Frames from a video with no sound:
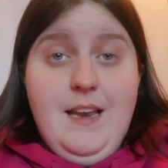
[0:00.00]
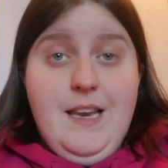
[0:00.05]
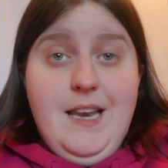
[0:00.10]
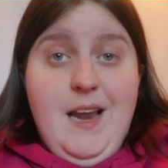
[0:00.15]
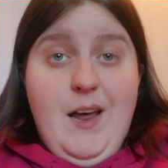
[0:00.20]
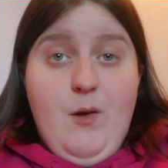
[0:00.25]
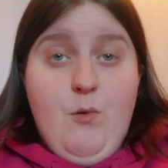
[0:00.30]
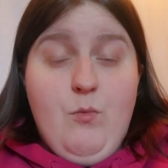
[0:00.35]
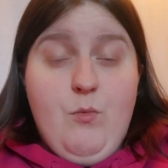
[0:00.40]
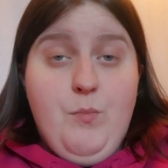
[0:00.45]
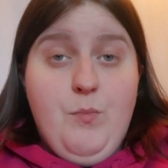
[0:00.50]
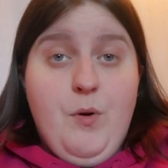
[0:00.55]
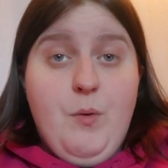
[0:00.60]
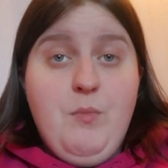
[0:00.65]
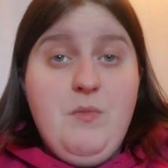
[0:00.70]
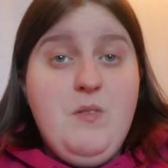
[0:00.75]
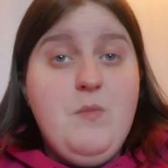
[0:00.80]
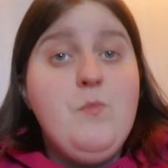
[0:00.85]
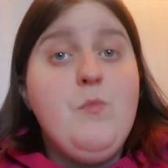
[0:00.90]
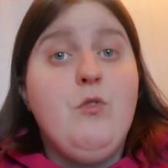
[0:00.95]
Now,
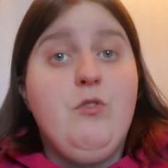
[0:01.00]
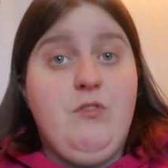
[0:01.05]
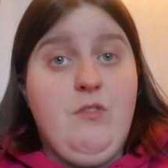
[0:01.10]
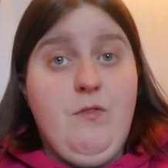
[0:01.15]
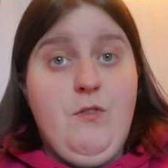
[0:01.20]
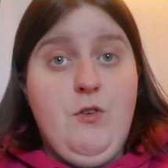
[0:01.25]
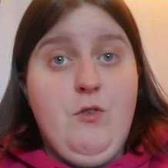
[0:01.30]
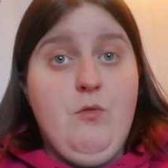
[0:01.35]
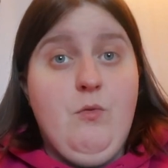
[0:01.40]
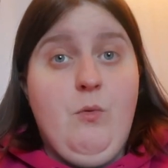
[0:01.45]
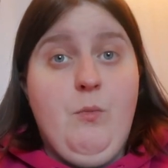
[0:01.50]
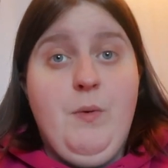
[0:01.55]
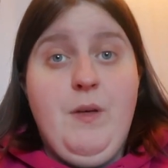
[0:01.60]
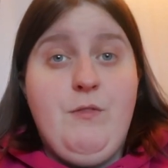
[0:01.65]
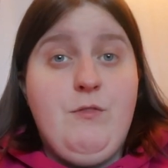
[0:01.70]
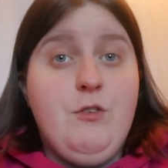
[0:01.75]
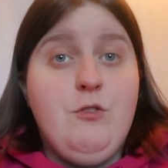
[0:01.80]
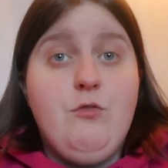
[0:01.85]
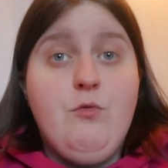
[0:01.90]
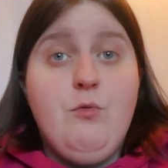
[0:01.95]
probably most of you know, but
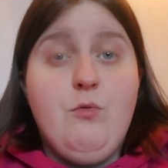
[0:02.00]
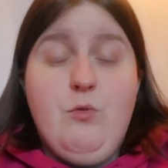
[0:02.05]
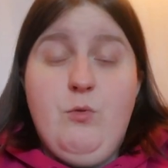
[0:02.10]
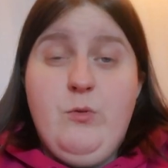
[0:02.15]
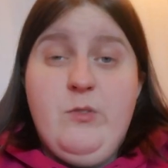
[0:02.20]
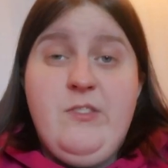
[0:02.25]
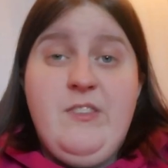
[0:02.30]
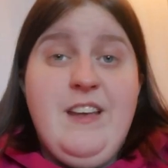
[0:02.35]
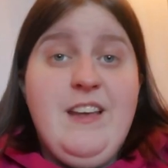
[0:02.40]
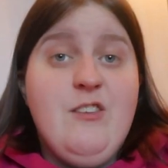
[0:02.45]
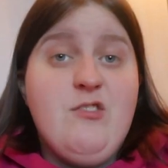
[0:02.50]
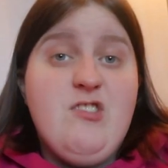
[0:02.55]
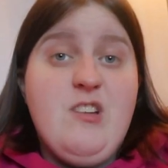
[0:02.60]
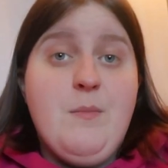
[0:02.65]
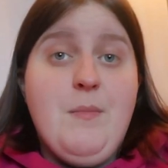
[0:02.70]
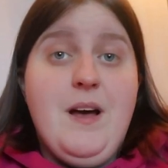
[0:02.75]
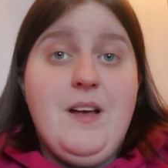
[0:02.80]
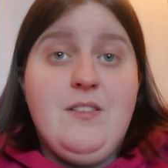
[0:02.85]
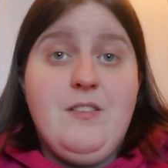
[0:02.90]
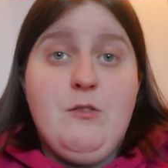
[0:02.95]
if you don't know, Sarah
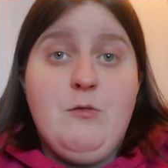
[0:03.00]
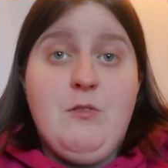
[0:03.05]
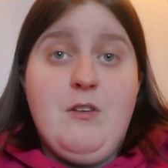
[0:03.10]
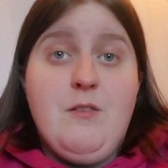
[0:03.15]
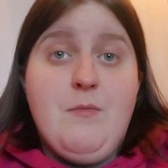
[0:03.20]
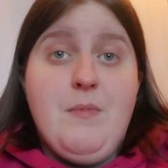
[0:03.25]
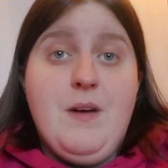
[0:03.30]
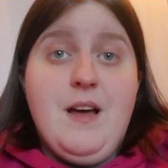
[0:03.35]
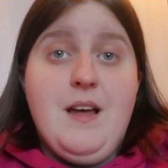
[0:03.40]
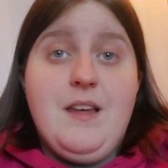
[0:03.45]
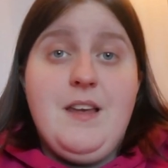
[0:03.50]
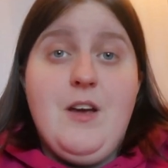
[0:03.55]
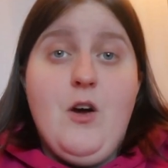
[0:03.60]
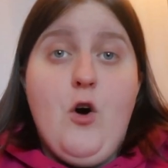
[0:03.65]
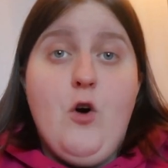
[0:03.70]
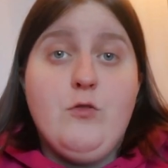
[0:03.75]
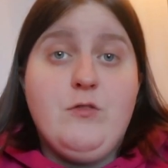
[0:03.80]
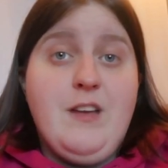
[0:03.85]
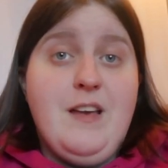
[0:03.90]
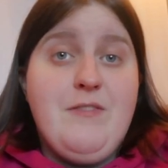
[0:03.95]
J Maas is one of my
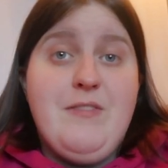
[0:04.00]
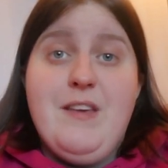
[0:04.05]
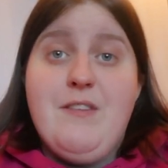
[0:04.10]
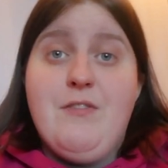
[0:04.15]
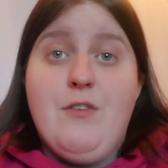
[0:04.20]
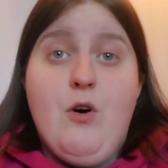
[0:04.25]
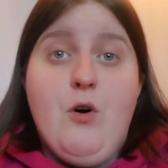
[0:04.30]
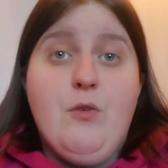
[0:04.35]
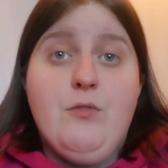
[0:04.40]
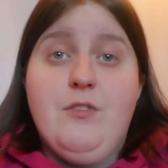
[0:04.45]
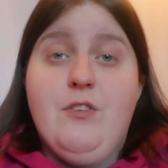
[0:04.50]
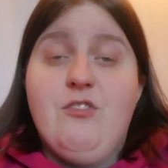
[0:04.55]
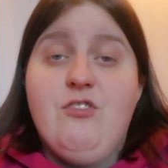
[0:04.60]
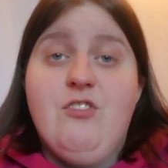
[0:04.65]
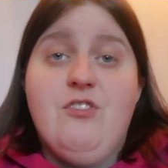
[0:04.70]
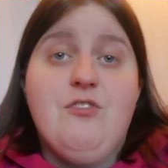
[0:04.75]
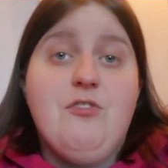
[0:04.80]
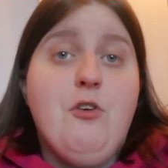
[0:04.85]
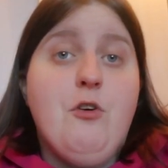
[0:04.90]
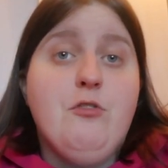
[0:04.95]
all-time favourite authors.
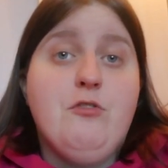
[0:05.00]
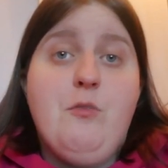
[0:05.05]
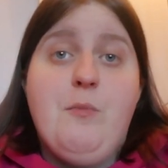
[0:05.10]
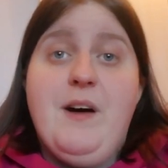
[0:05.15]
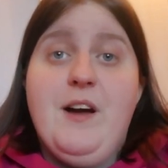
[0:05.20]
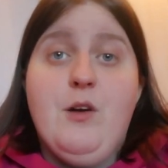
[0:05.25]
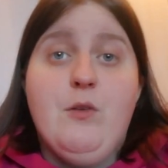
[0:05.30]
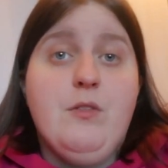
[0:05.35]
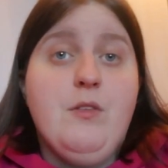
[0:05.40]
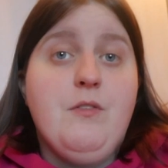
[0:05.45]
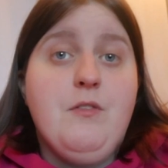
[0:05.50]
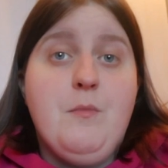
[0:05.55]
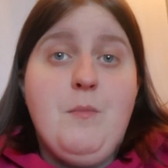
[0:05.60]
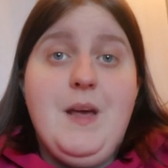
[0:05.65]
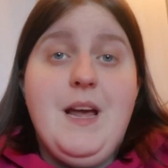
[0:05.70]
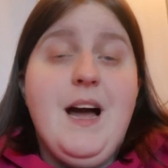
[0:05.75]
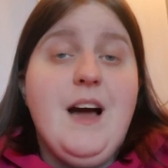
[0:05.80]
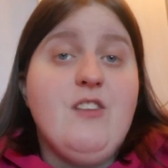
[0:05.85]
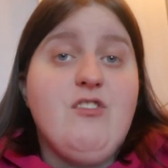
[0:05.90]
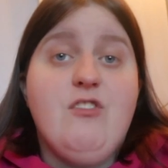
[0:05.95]
She's an auto-buy author for
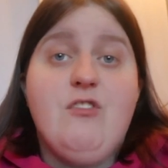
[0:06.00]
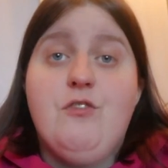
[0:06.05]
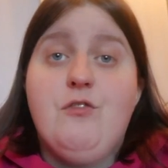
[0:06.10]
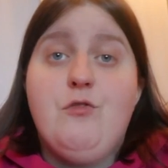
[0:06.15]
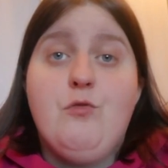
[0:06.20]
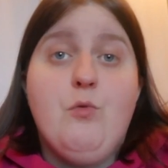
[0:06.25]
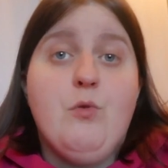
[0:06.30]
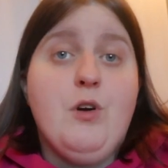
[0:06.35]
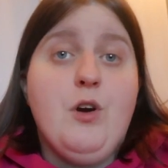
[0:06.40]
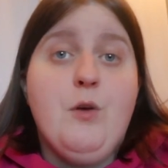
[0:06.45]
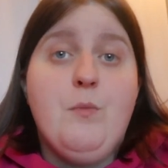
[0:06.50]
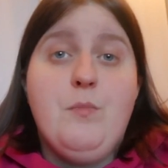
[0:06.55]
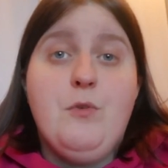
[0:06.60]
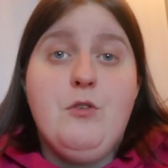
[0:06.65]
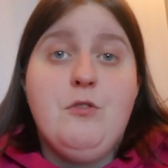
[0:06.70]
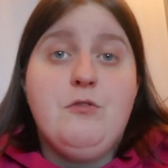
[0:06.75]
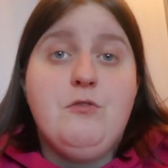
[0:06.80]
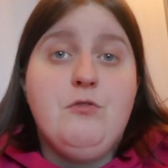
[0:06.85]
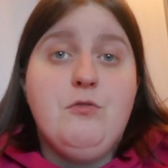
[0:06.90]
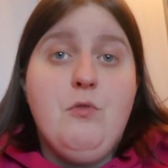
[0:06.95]
me. I just adore her
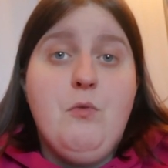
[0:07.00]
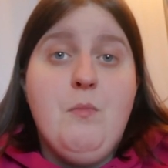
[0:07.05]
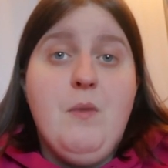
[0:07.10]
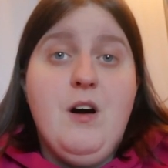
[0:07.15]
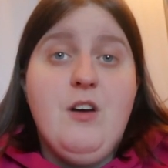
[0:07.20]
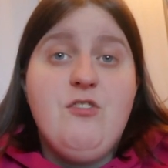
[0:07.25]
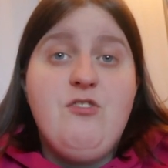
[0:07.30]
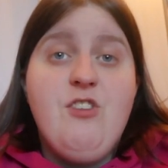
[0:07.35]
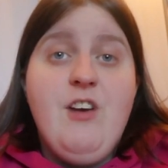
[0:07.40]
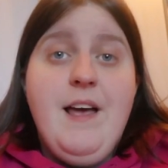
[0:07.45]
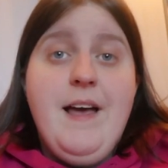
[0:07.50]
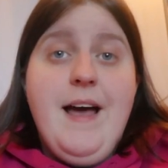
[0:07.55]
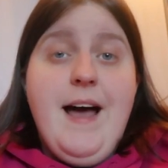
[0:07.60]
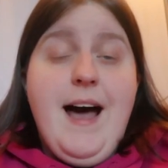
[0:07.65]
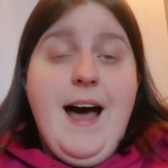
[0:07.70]
books so much.